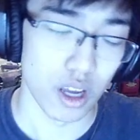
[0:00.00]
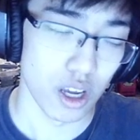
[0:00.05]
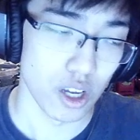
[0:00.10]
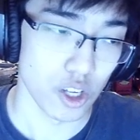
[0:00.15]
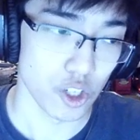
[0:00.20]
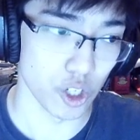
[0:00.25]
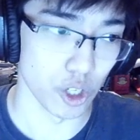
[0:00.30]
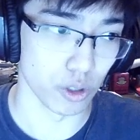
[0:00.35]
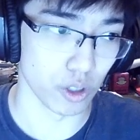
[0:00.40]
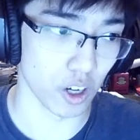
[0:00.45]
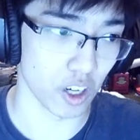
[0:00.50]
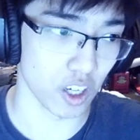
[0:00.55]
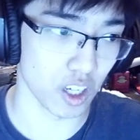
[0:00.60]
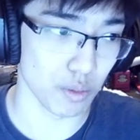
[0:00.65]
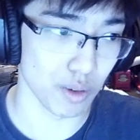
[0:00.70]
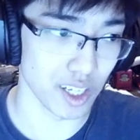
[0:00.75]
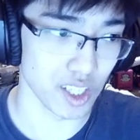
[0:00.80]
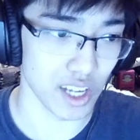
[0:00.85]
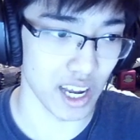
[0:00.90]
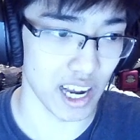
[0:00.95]
So
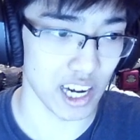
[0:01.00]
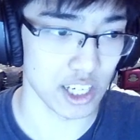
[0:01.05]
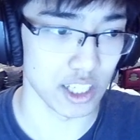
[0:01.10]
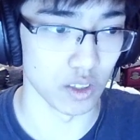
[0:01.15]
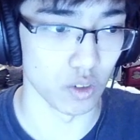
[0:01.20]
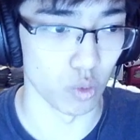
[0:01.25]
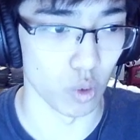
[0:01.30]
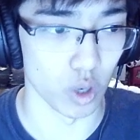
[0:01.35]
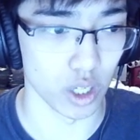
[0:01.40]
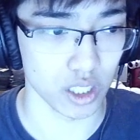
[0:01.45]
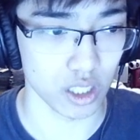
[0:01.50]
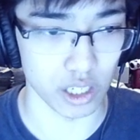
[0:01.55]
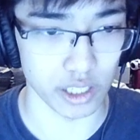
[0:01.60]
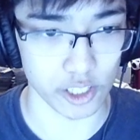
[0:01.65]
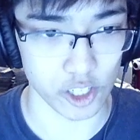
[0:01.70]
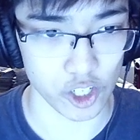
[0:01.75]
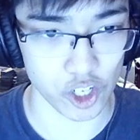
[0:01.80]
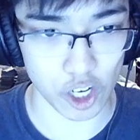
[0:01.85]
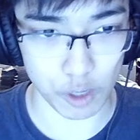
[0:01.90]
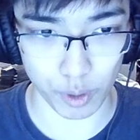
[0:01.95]
Gargomon is actually 1
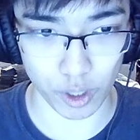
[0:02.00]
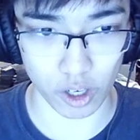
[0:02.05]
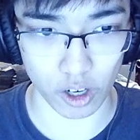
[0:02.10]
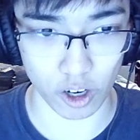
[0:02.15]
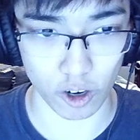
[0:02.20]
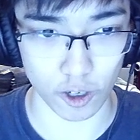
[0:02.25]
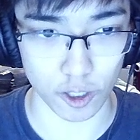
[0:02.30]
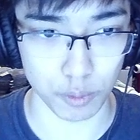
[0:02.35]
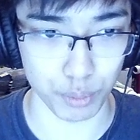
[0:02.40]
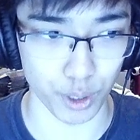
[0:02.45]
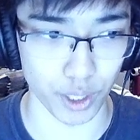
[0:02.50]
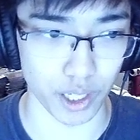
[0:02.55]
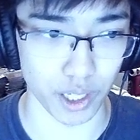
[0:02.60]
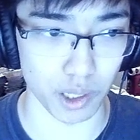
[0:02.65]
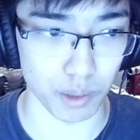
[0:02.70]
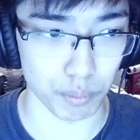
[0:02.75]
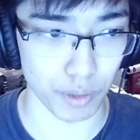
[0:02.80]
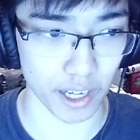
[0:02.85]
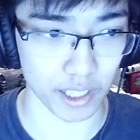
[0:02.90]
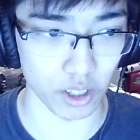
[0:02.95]
cost cheaper to hard play
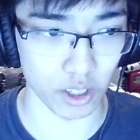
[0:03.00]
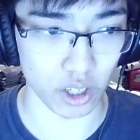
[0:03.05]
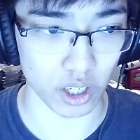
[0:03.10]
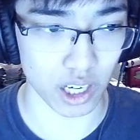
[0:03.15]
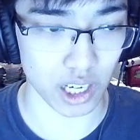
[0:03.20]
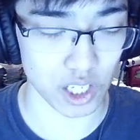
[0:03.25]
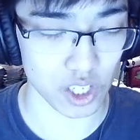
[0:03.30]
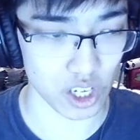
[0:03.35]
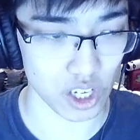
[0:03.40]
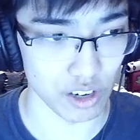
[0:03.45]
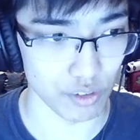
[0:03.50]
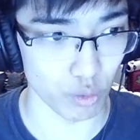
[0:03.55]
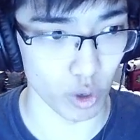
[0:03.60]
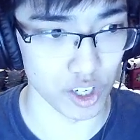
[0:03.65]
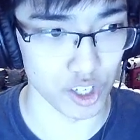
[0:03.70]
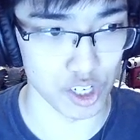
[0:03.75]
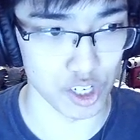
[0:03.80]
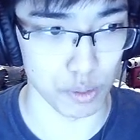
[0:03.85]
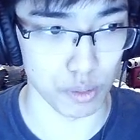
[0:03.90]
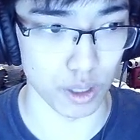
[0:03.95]
at the cost of 1
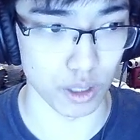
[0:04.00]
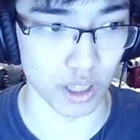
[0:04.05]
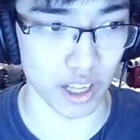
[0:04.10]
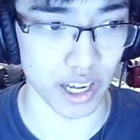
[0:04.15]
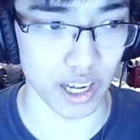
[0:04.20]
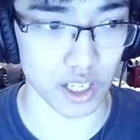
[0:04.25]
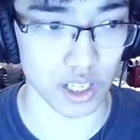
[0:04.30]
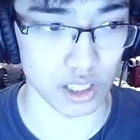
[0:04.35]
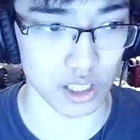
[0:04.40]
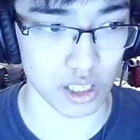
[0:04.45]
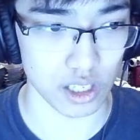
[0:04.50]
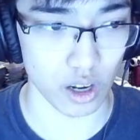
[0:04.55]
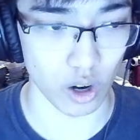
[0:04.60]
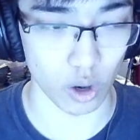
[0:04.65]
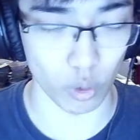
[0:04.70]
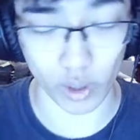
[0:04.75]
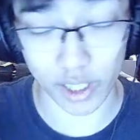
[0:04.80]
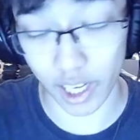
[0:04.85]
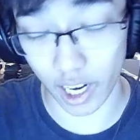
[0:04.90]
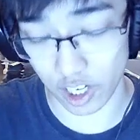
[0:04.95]
DP less, or
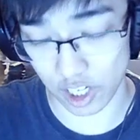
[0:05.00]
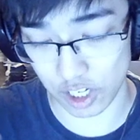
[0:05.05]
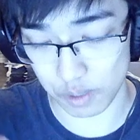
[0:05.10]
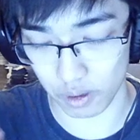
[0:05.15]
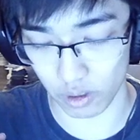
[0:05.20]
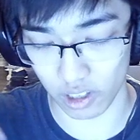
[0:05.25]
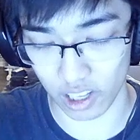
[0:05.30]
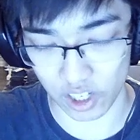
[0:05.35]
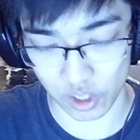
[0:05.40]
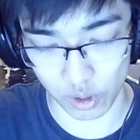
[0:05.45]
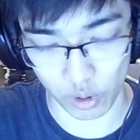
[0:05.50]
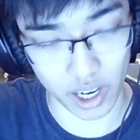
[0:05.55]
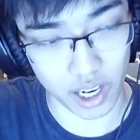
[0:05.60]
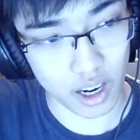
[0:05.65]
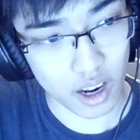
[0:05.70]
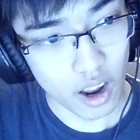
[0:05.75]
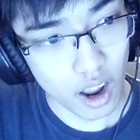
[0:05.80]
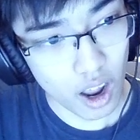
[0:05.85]
1k DP less, right?